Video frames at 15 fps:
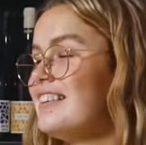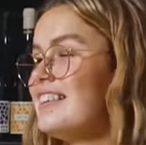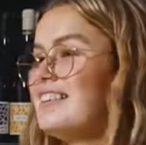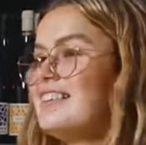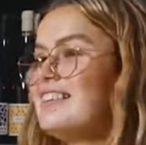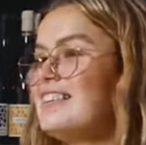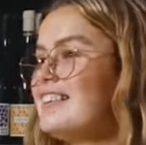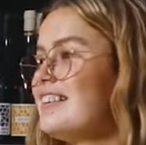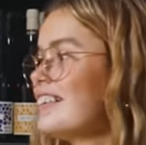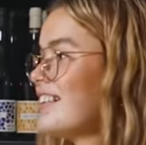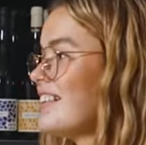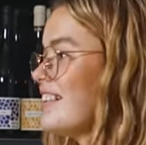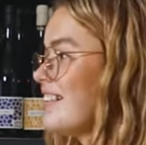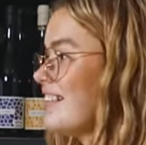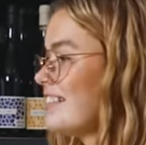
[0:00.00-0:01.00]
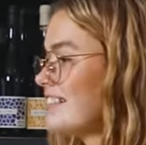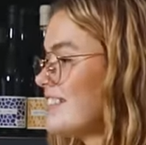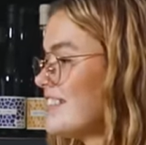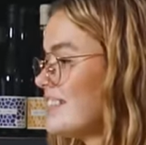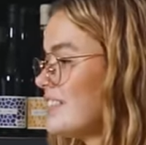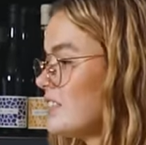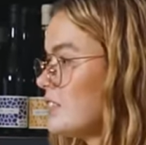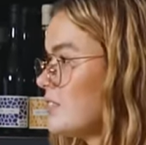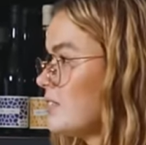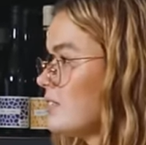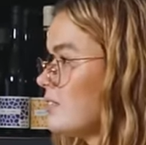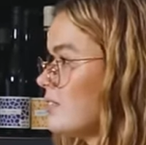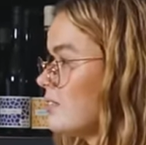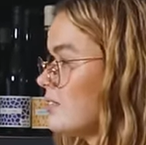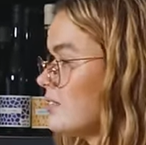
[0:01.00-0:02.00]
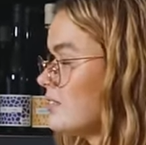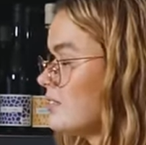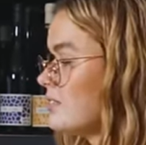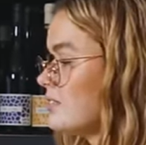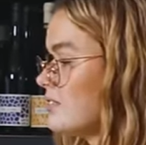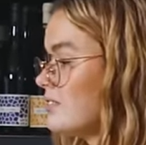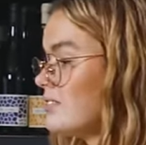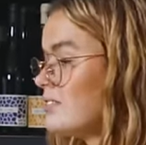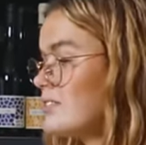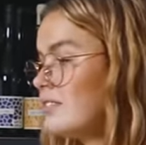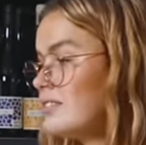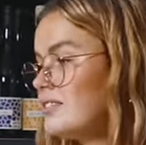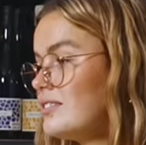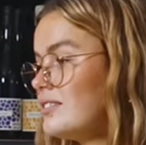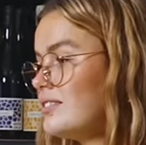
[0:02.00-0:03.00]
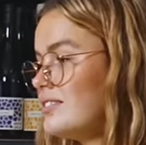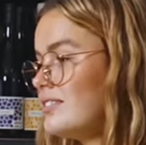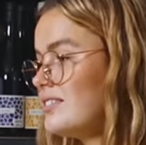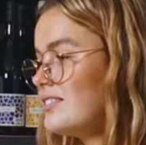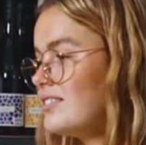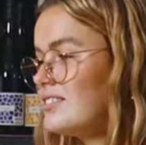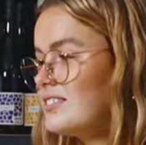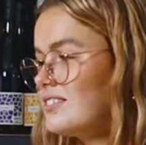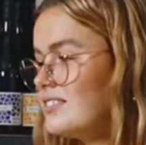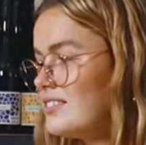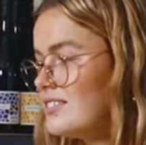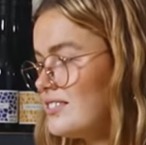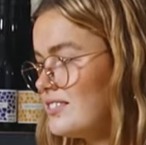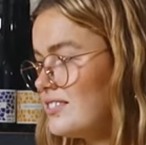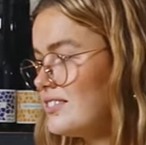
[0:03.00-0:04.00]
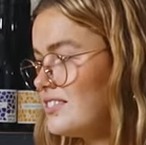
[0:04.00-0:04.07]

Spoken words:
This person isn't speaking.